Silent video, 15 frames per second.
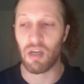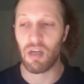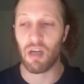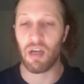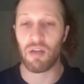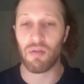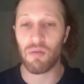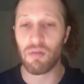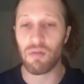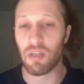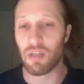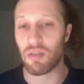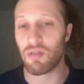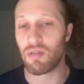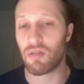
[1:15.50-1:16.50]

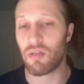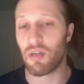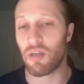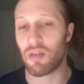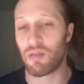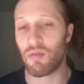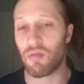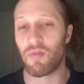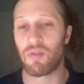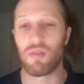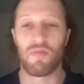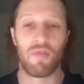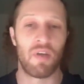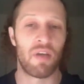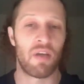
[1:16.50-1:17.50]
nausea, sort of a
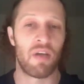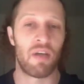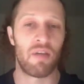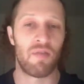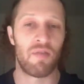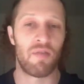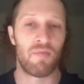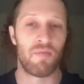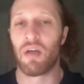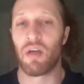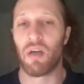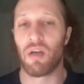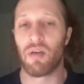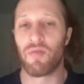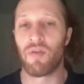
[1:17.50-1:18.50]
severe kind
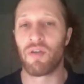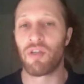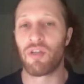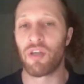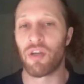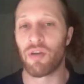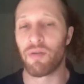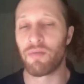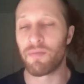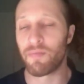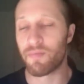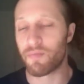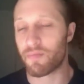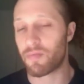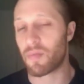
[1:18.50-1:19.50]
of vertigo,
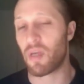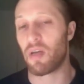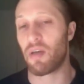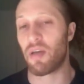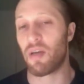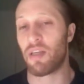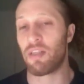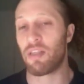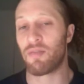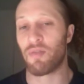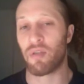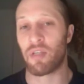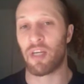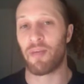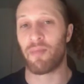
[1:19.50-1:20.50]
at least for
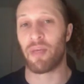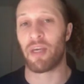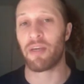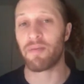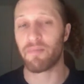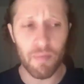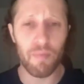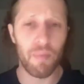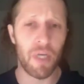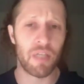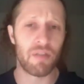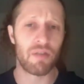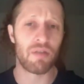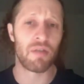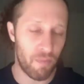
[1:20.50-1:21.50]
the time being.
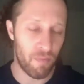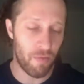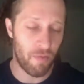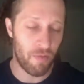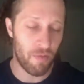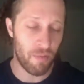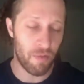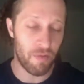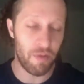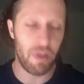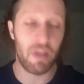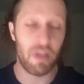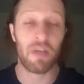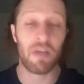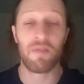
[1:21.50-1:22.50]
But from the
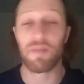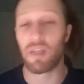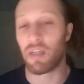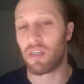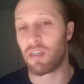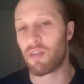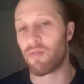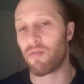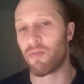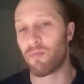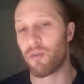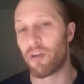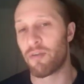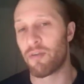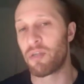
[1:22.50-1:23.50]
reading I've done and
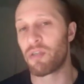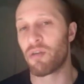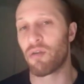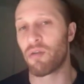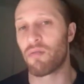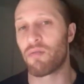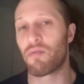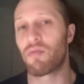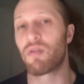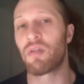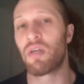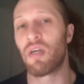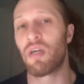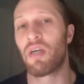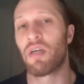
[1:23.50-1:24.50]
from what I've been told,
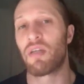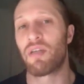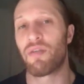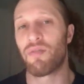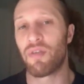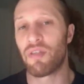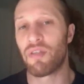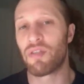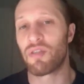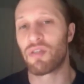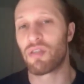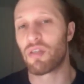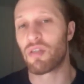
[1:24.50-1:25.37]
there is